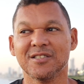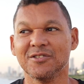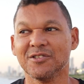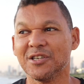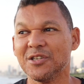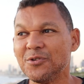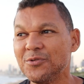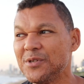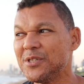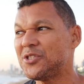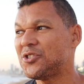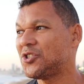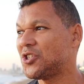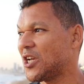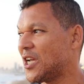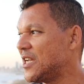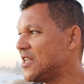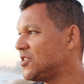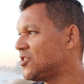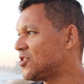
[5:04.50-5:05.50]
You can always
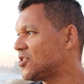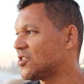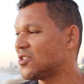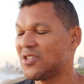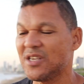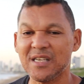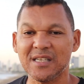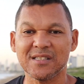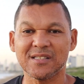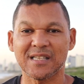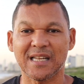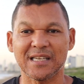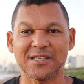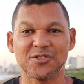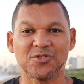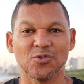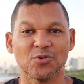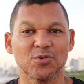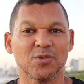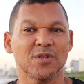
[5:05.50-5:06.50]
change things, like
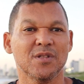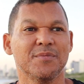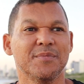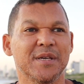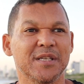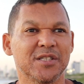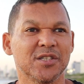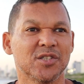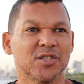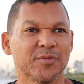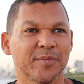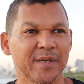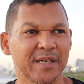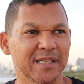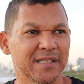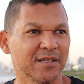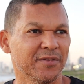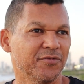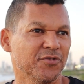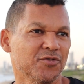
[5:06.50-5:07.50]
shorten the message a
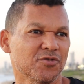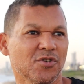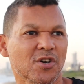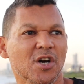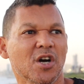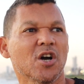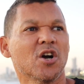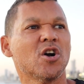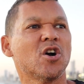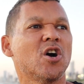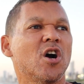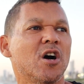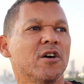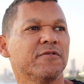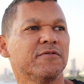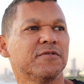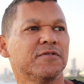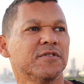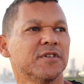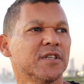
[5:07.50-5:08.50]
bit. If you
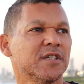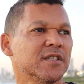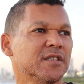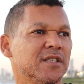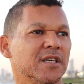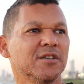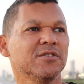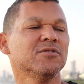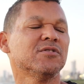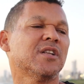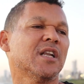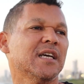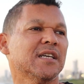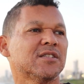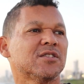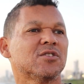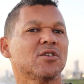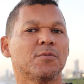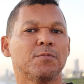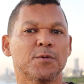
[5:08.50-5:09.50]
cough, don't
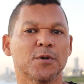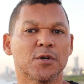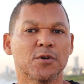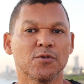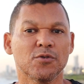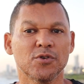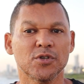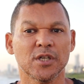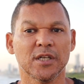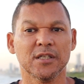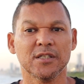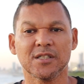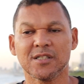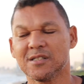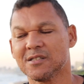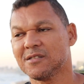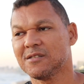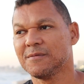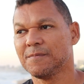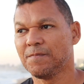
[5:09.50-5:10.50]
like stop recording,
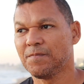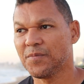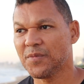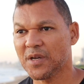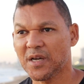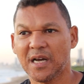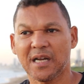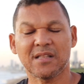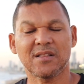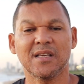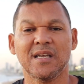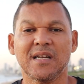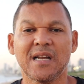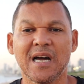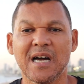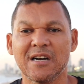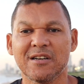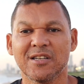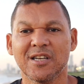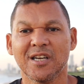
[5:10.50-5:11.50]
just cut that
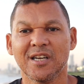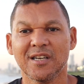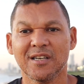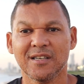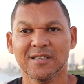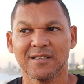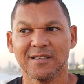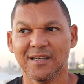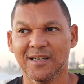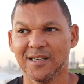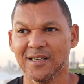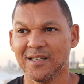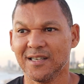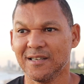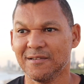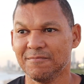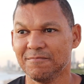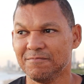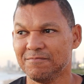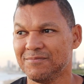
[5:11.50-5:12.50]
out.
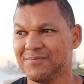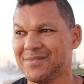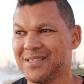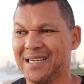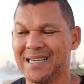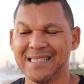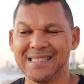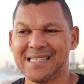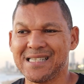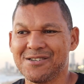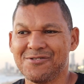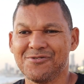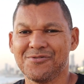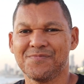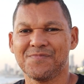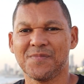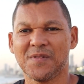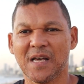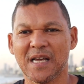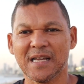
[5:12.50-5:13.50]
And
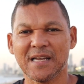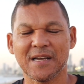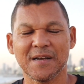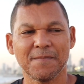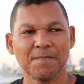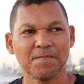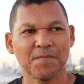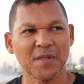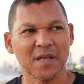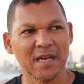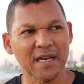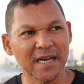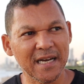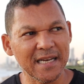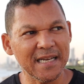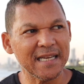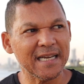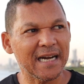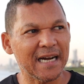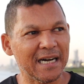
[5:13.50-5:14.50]
so like
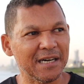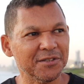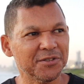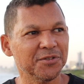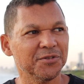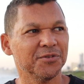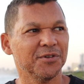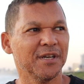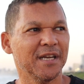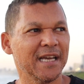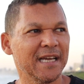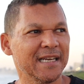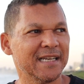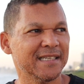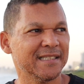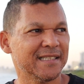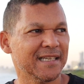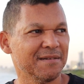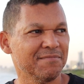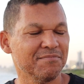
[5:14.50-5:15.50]
learning how to
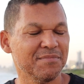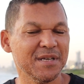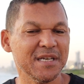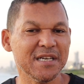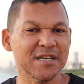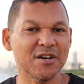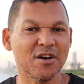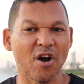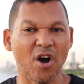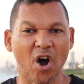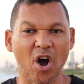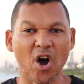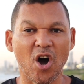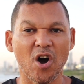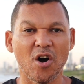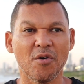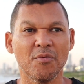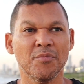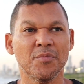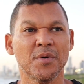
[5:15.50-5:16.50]
edit and being
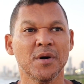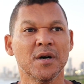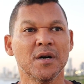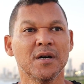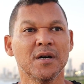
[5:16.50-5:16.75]
calm,